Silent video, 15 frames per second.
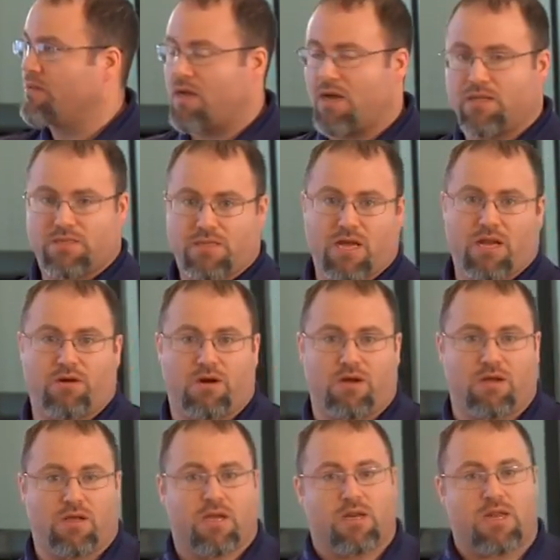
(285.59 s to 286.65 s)

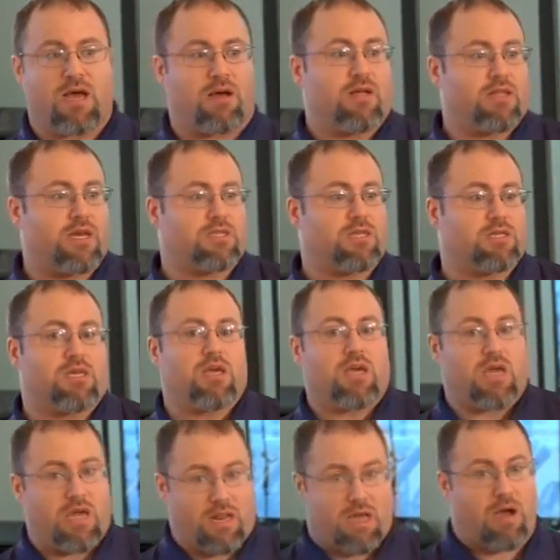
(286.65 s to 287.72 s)
etc. Now,
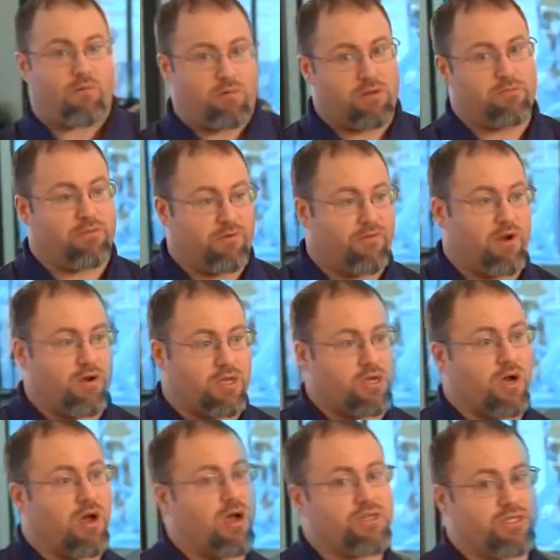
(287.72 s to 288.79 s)
I would be very
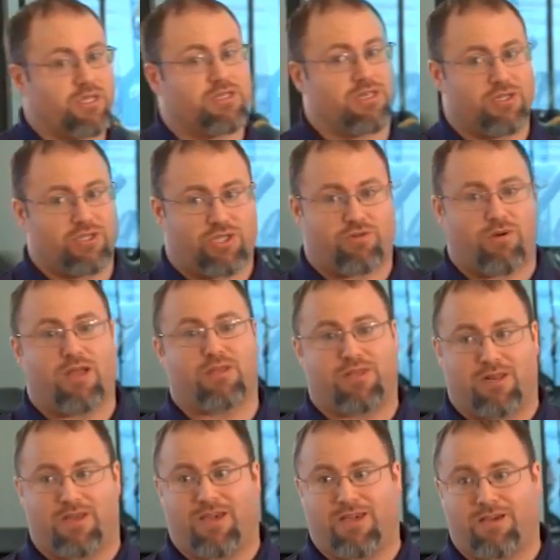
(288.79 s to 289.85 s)
cautious in
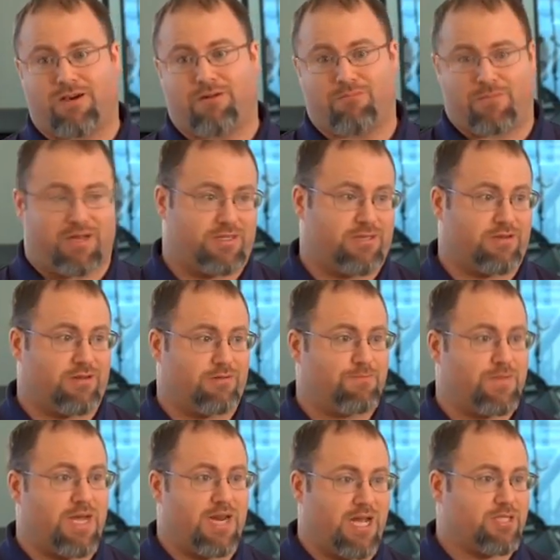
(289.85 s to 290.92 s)
strengthening a muscle
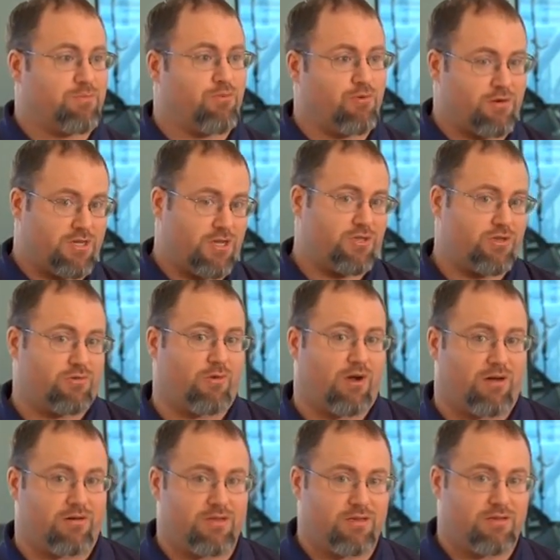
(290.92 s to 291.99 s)
that has poor tissue
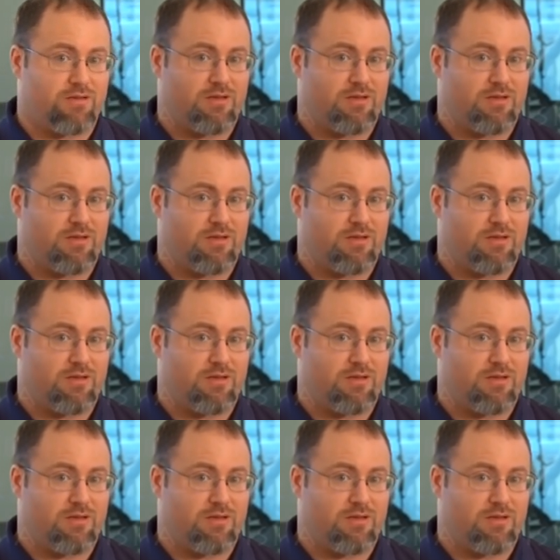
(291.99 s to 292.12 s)
quality.